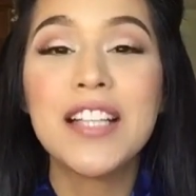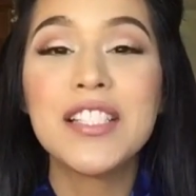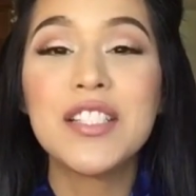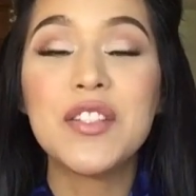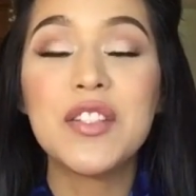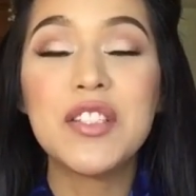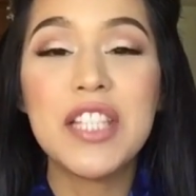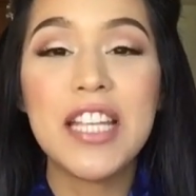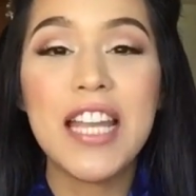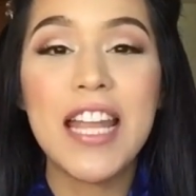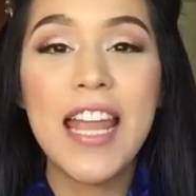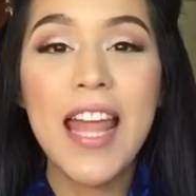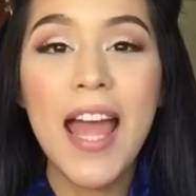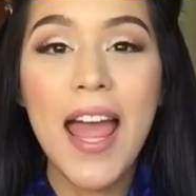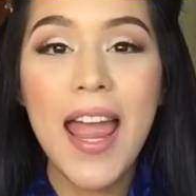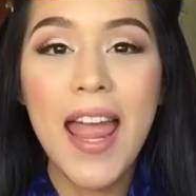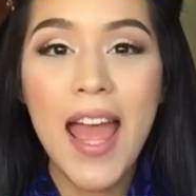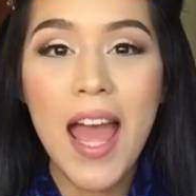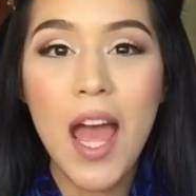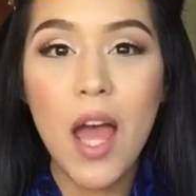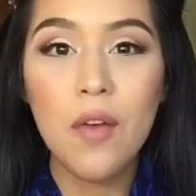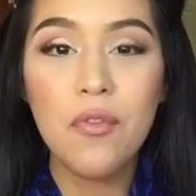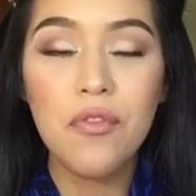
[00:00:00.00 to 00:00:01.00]
So today
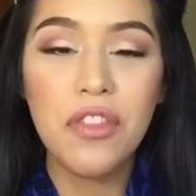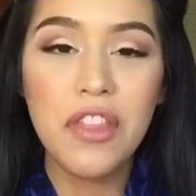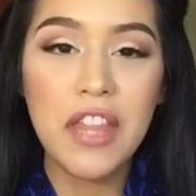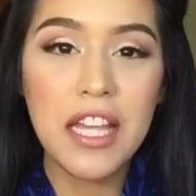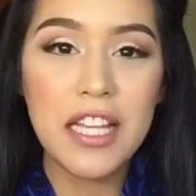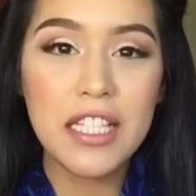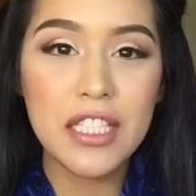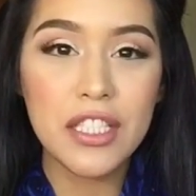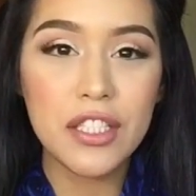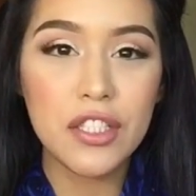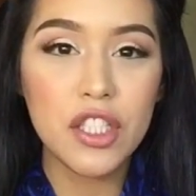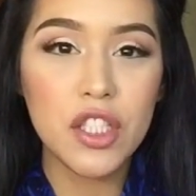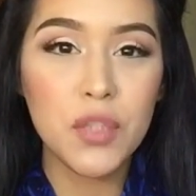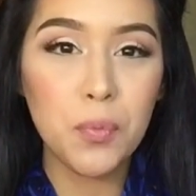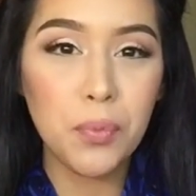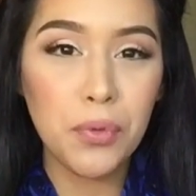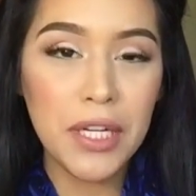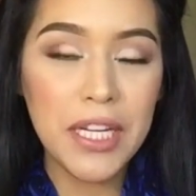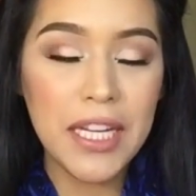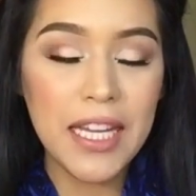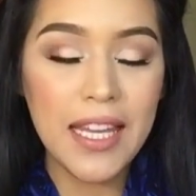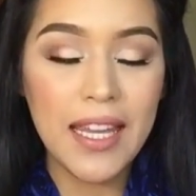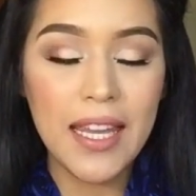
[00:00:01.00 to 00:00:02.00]
I have this
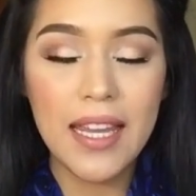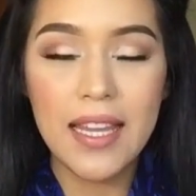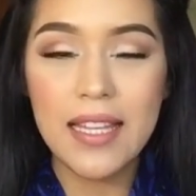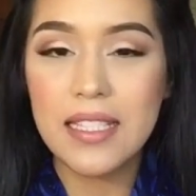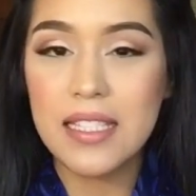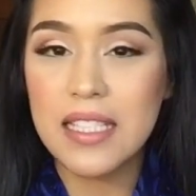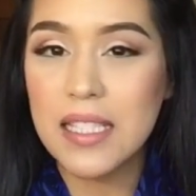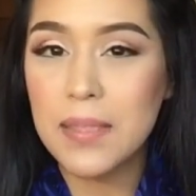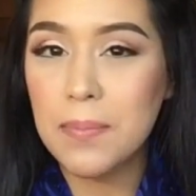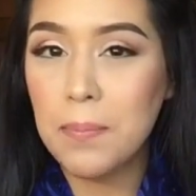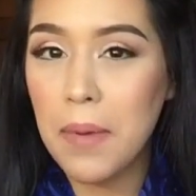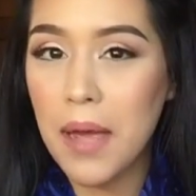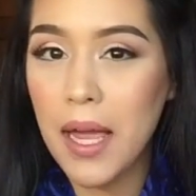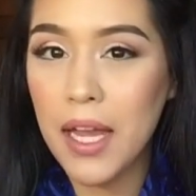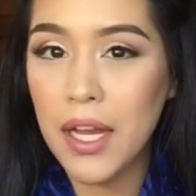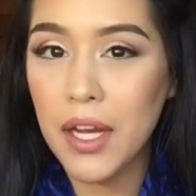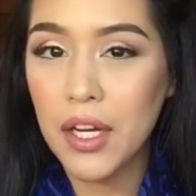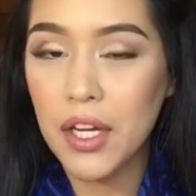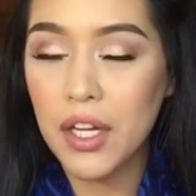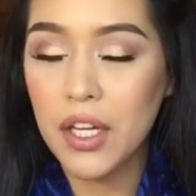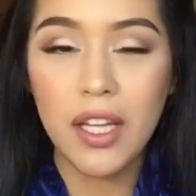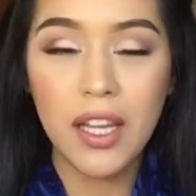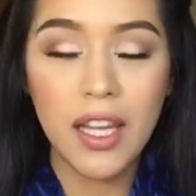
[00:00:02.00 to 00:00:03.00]
springy
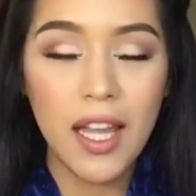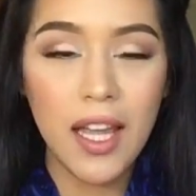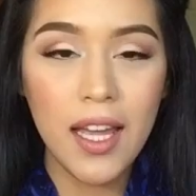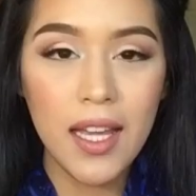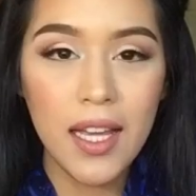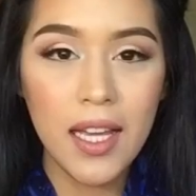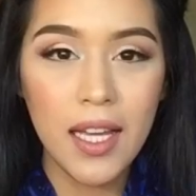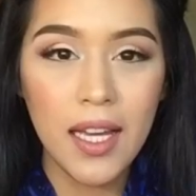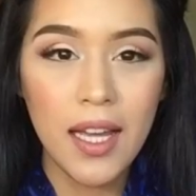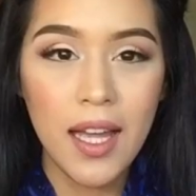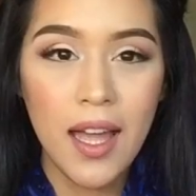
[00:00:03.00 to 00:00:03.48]
inspired look.